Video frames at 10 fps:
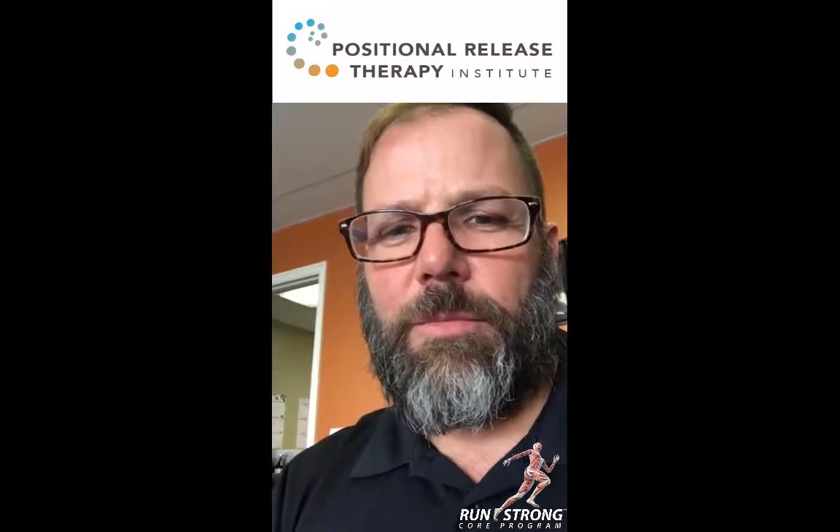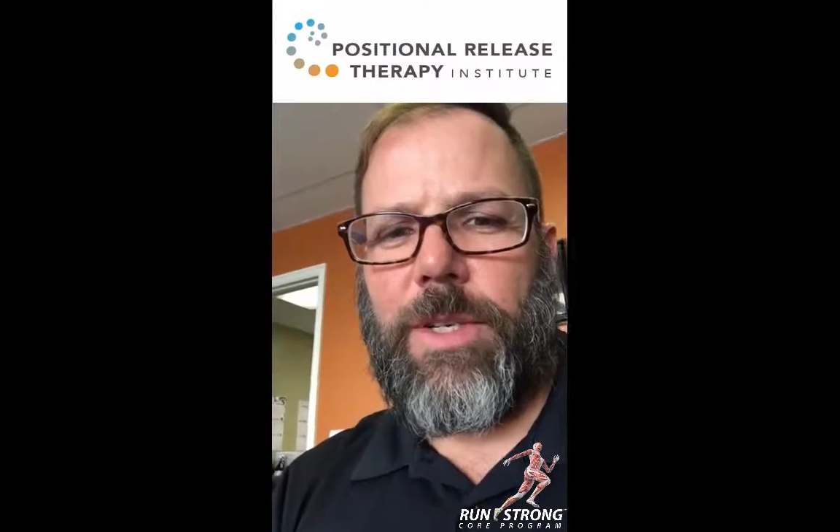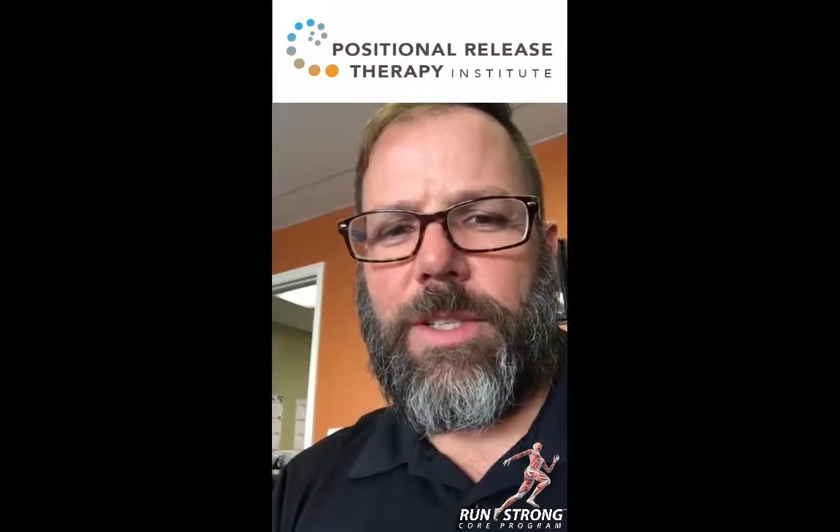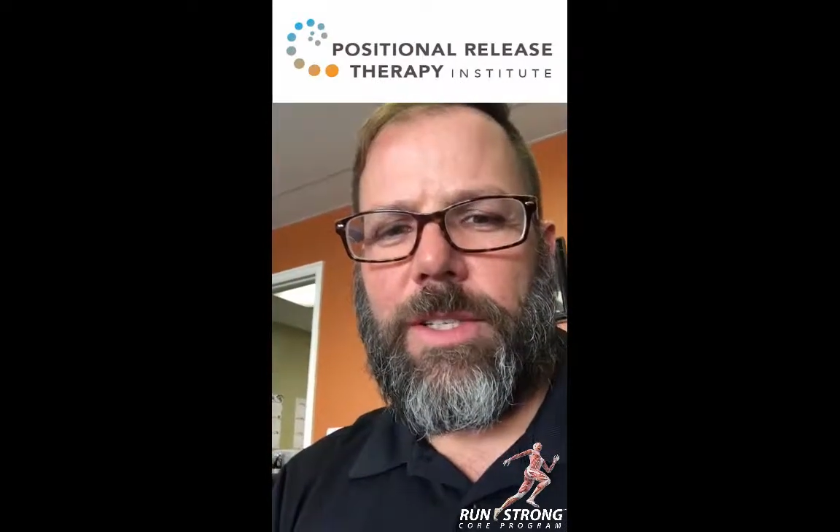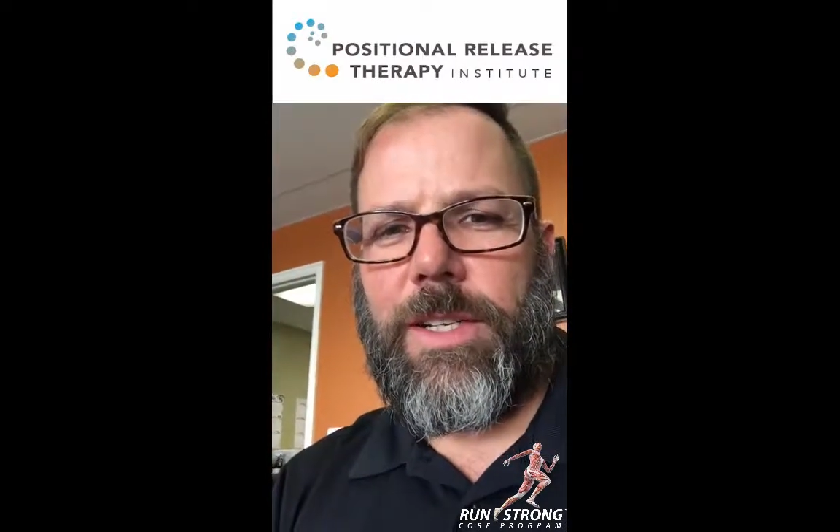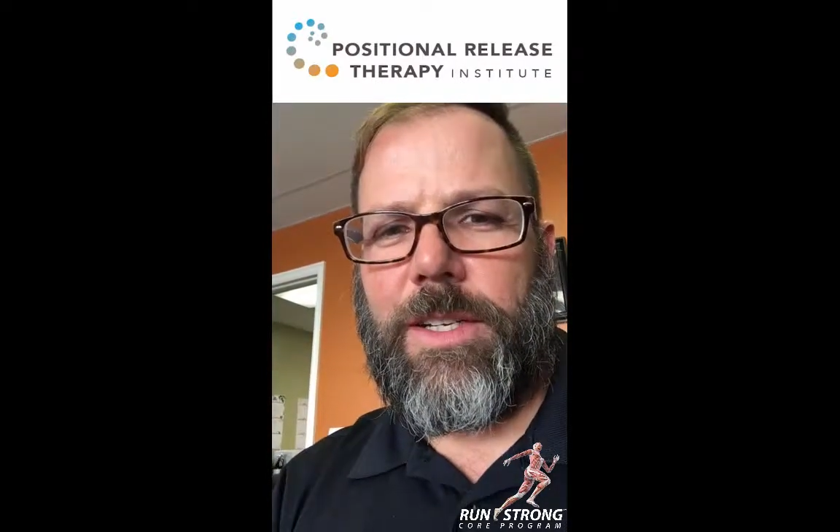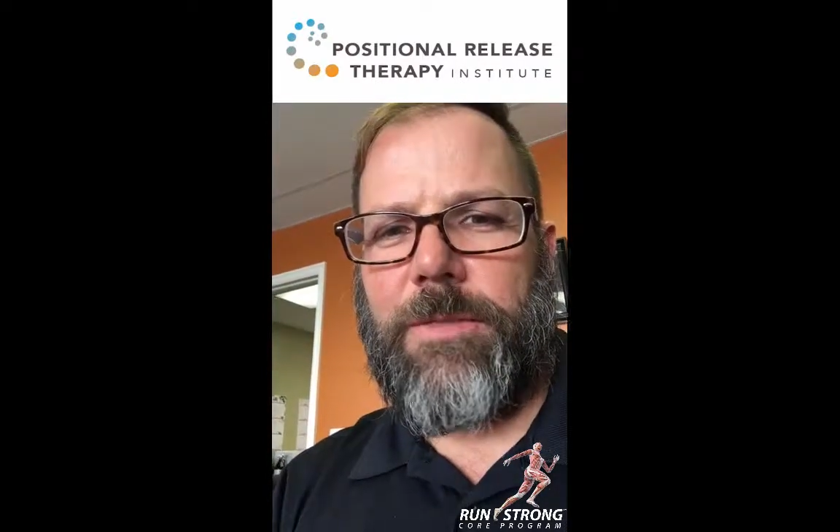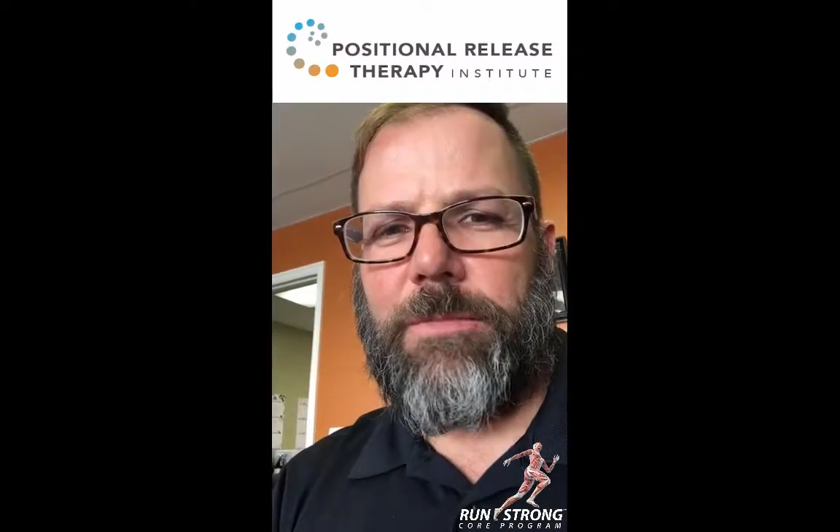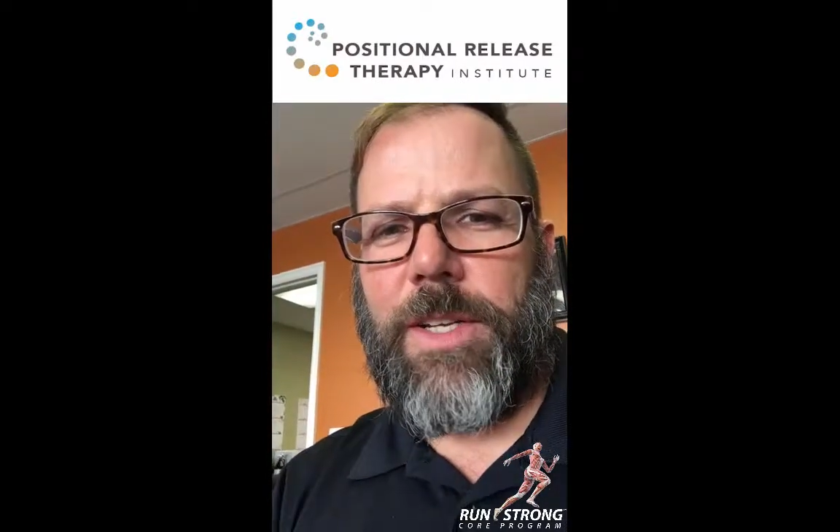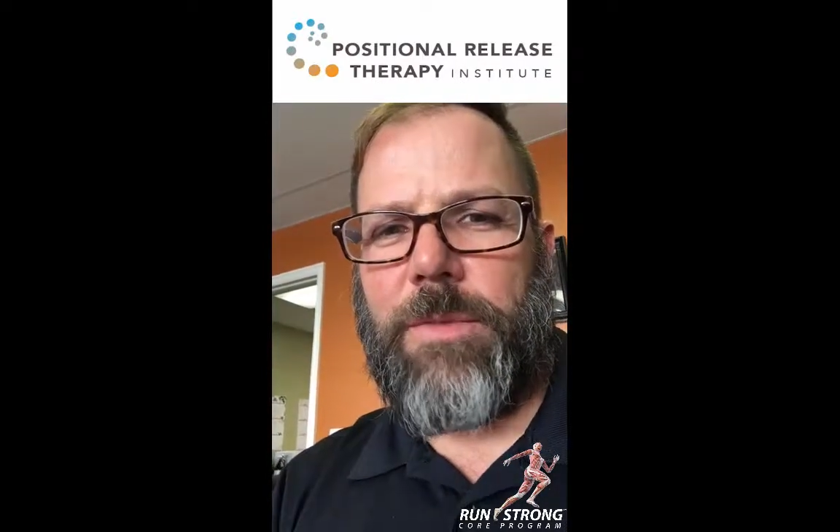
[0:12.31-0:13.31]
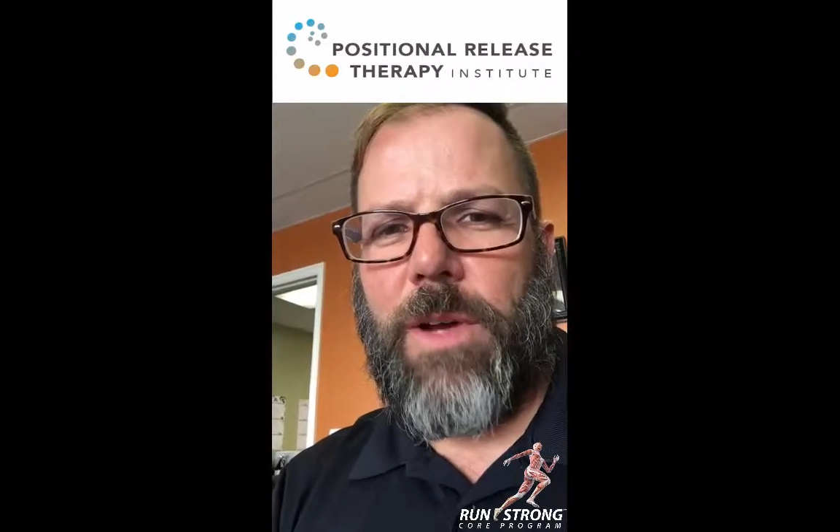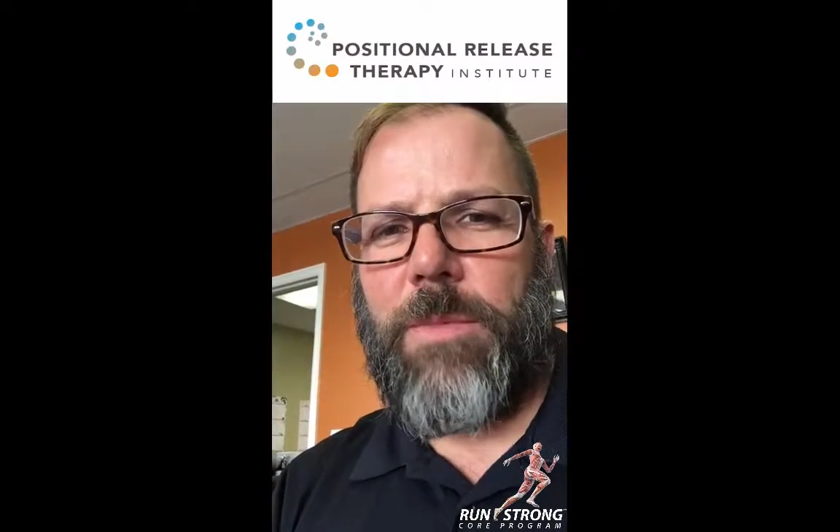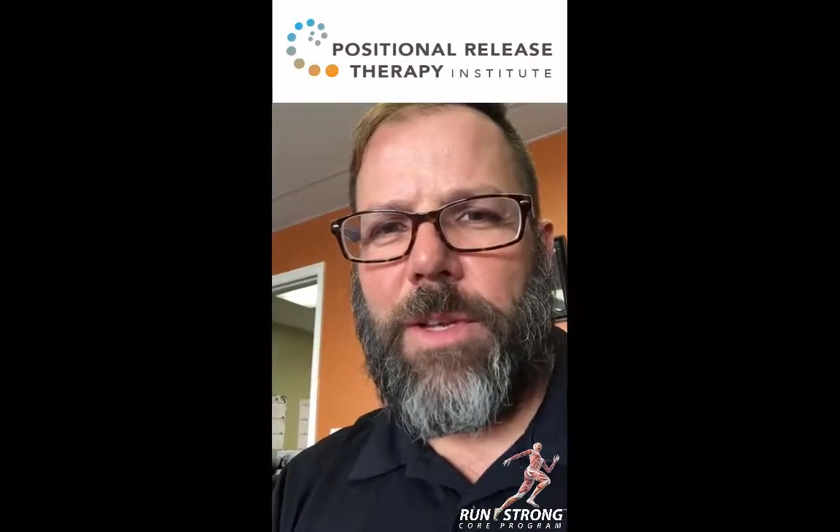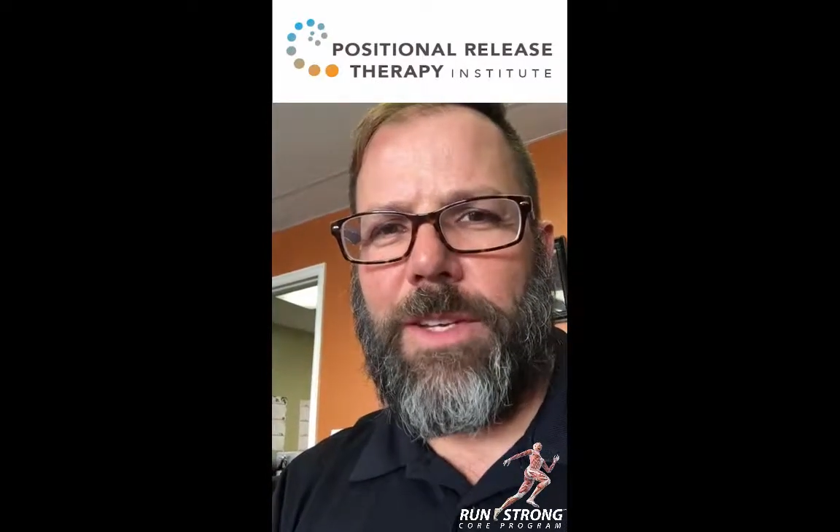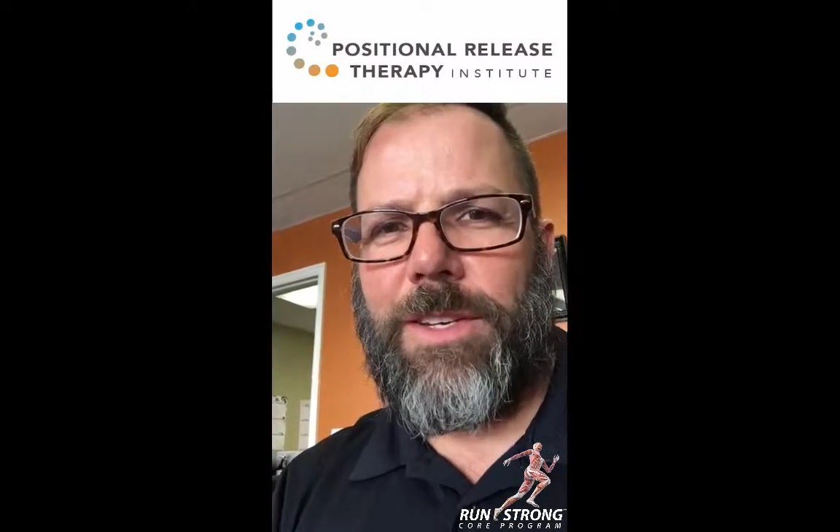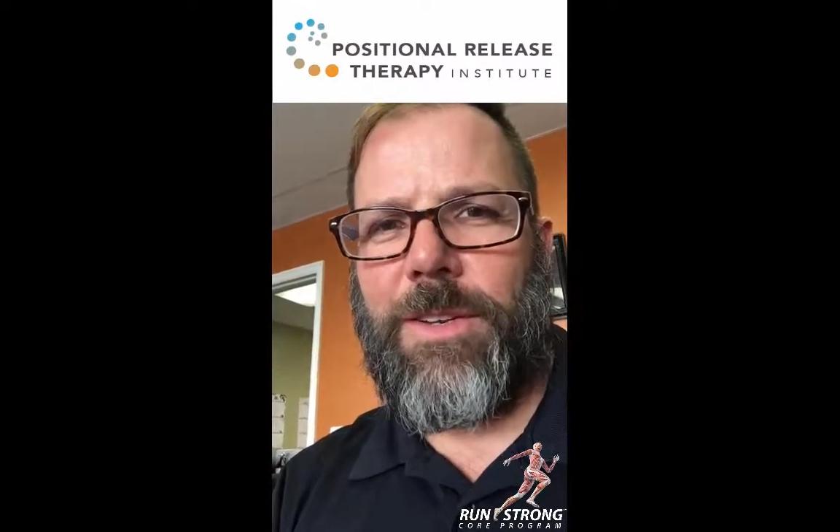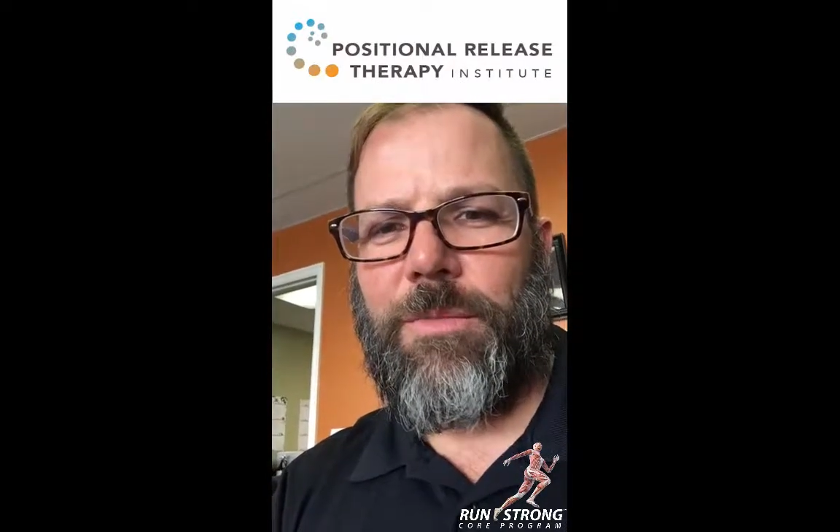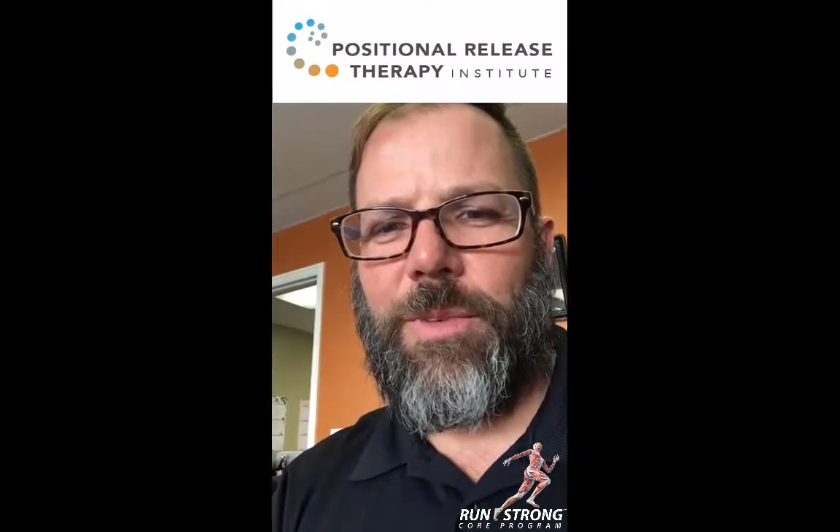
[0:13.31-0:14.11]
but uh, that's my opinion.